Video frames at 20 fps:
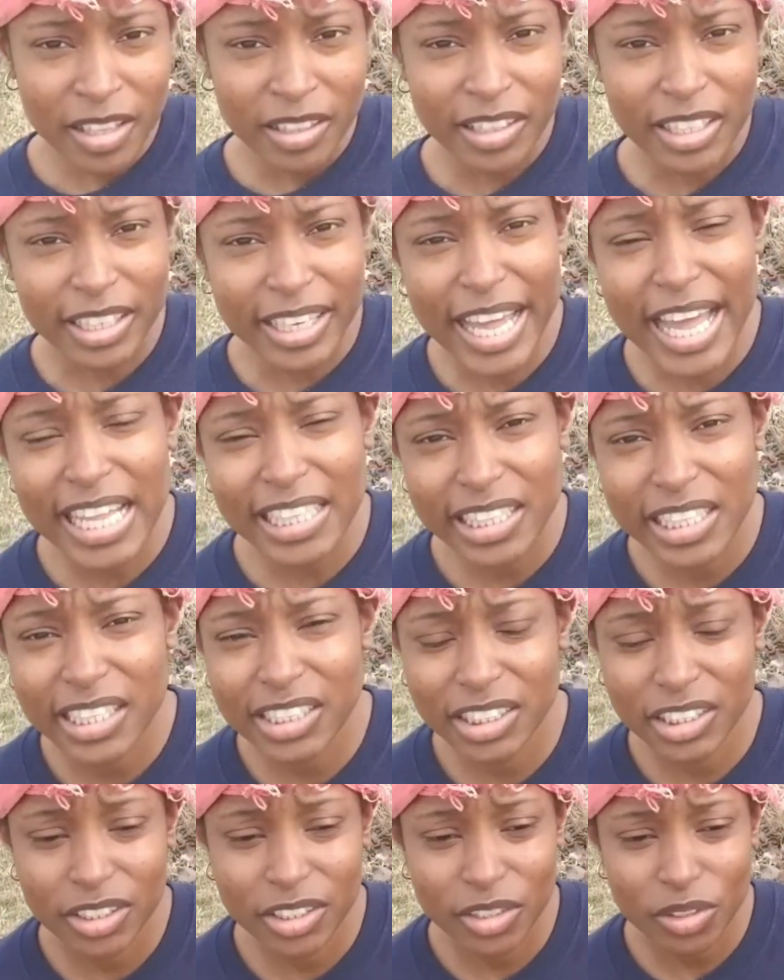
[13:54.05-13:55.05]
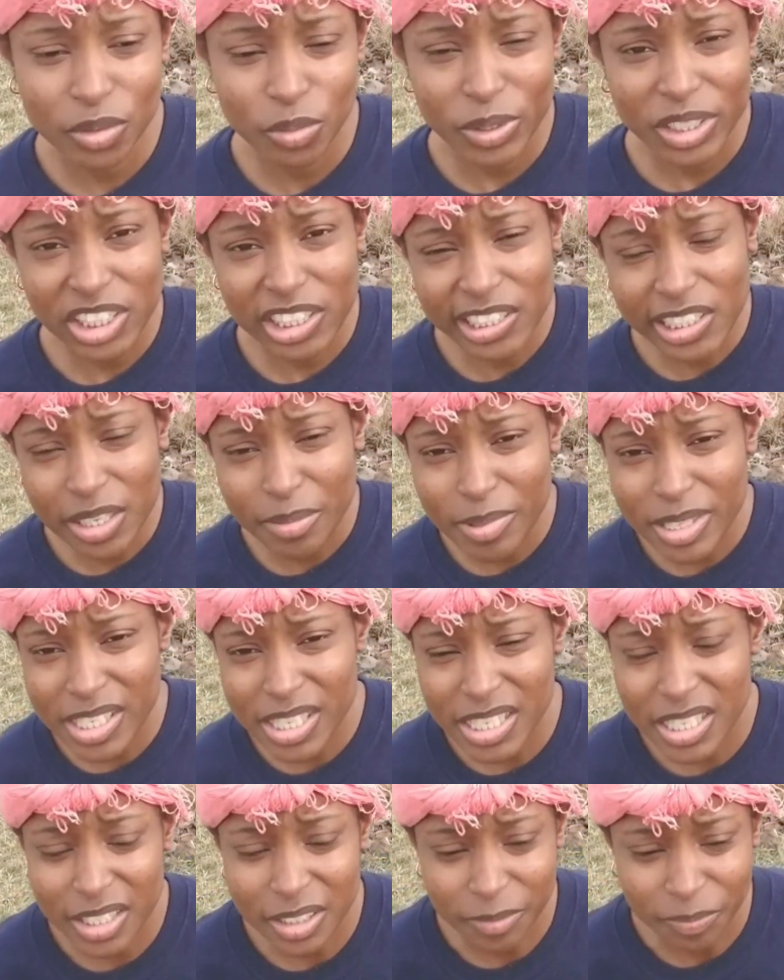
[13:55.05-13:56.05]
The last thing to do, which is number
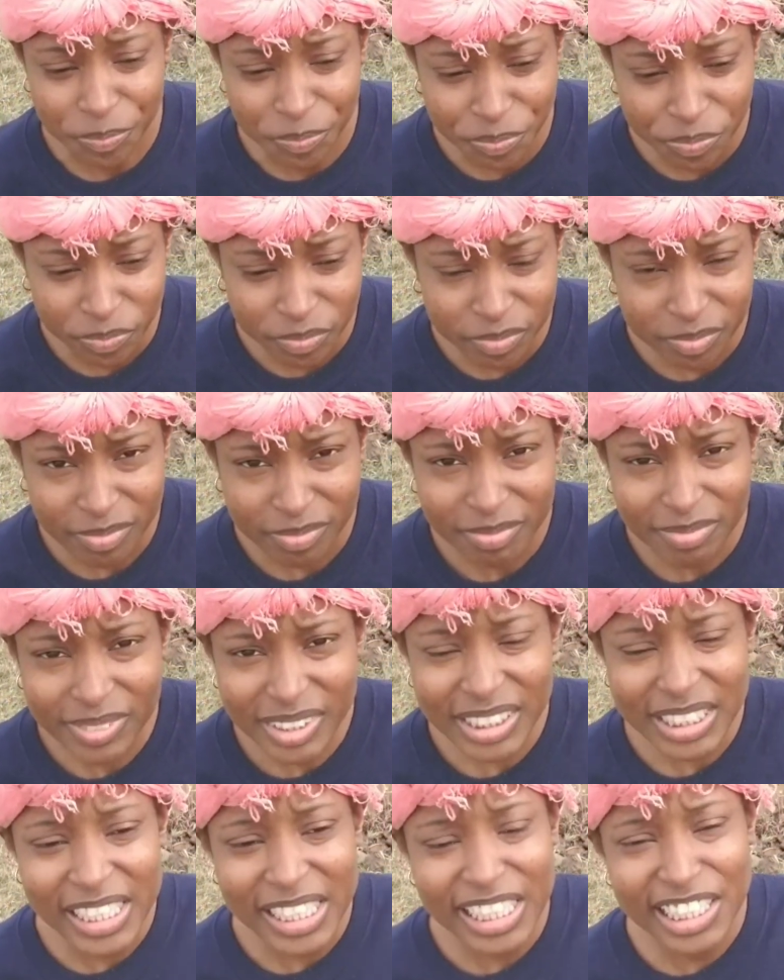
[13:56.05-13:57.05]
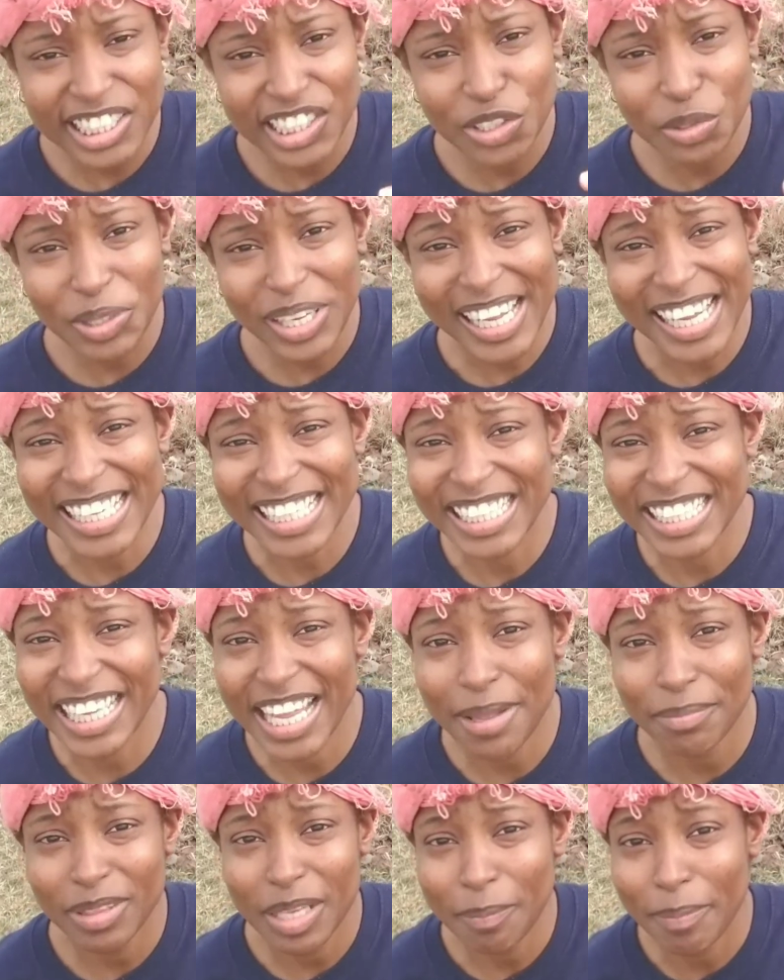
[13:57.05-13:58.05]
10, is to
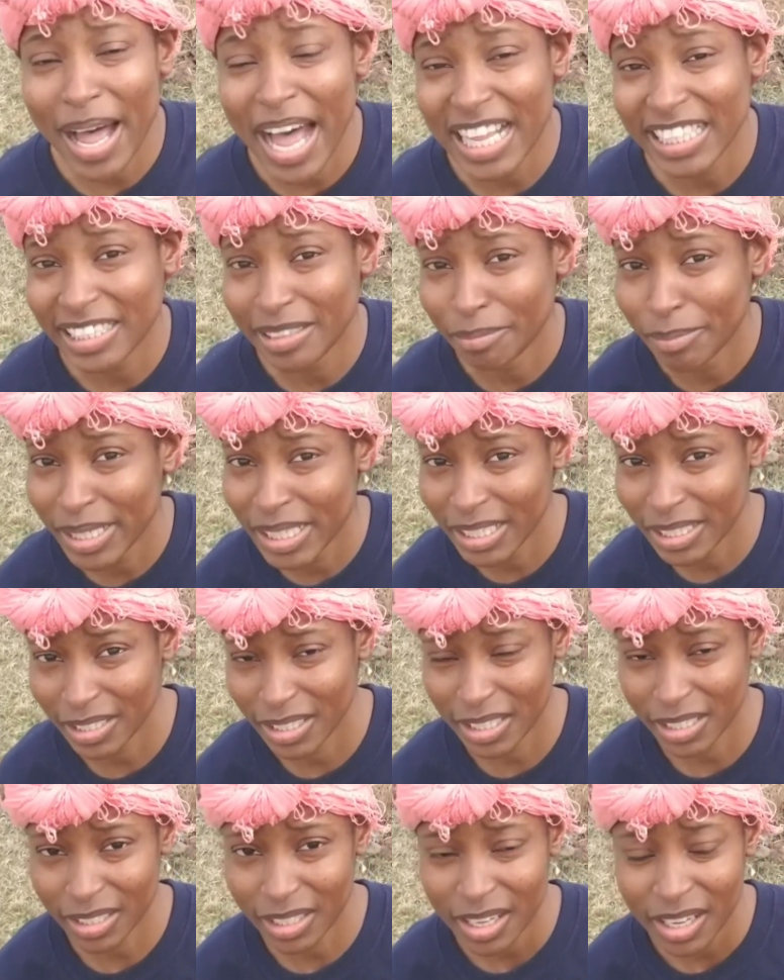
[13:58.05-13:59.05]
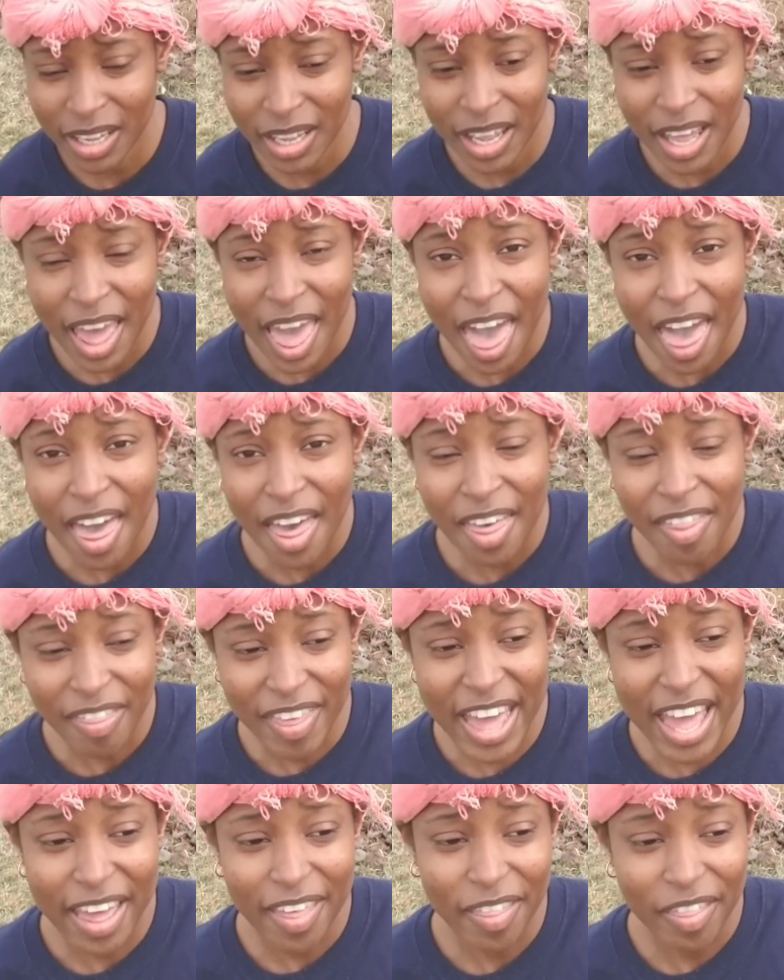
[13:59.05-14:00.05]
accept the possibility
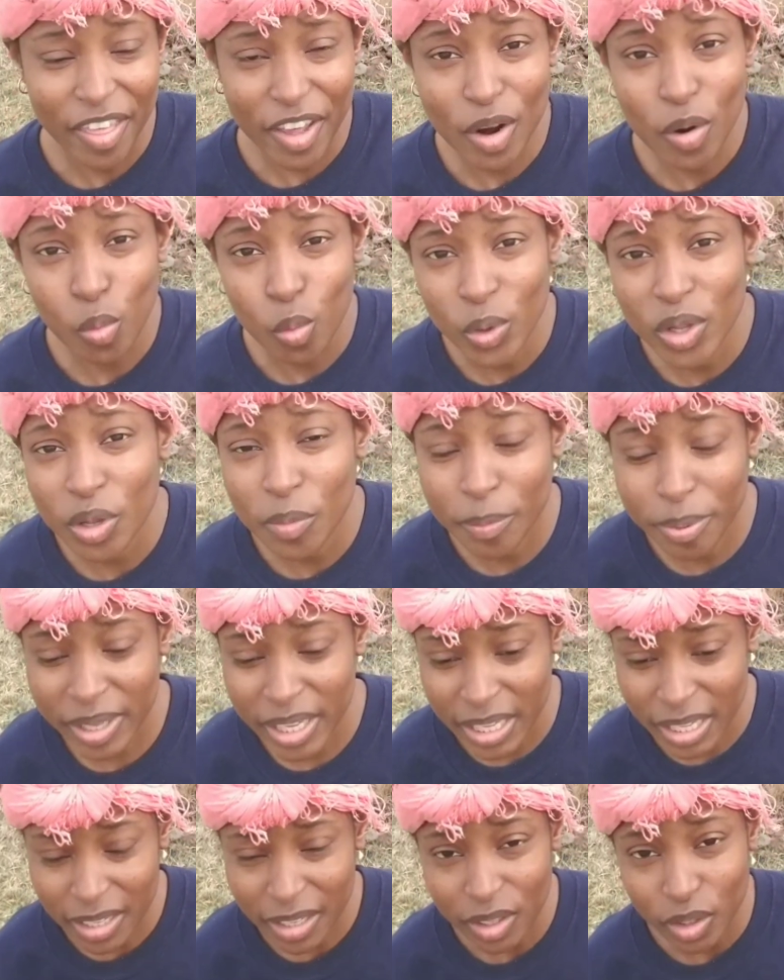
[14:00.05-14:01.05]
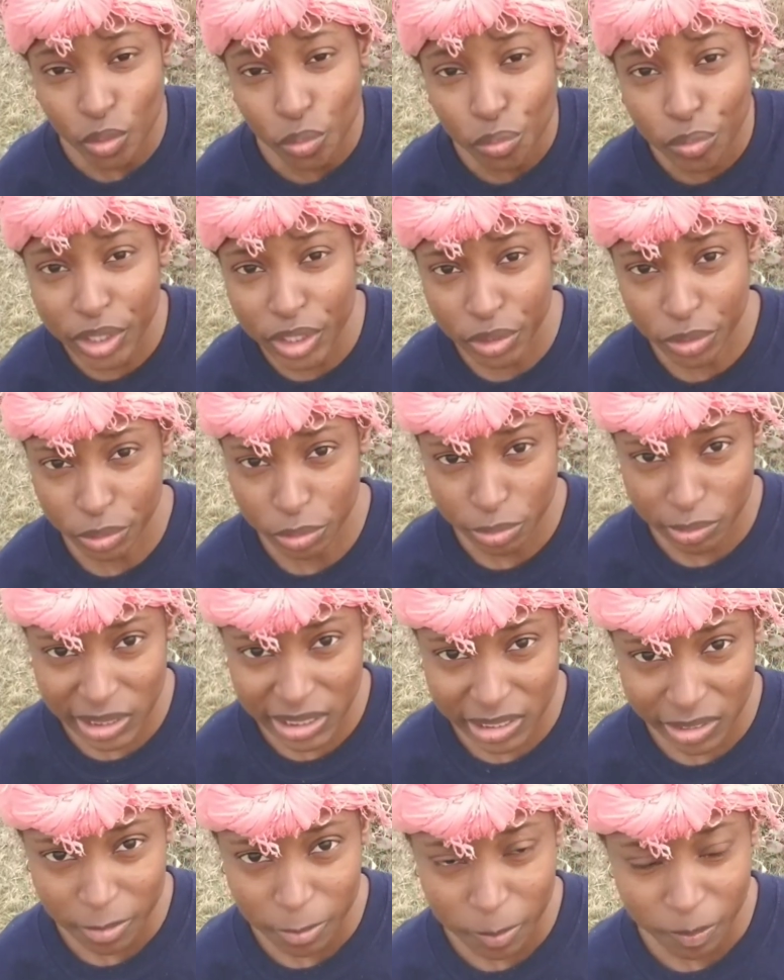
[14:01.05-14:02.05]
that there will be
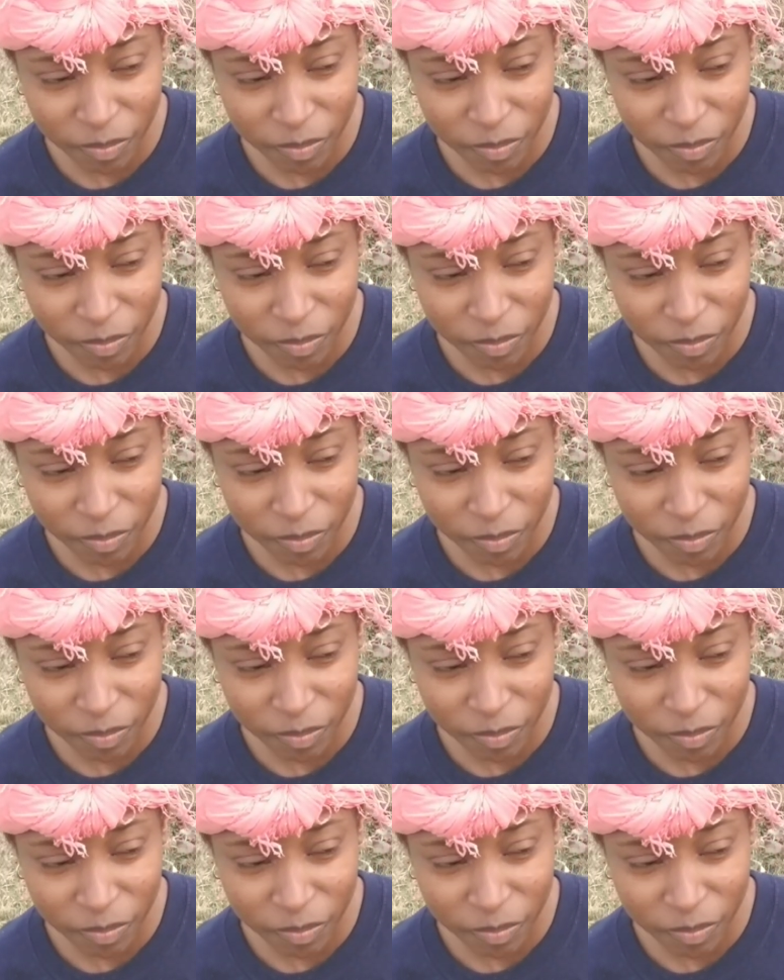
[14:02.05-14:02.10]
redos.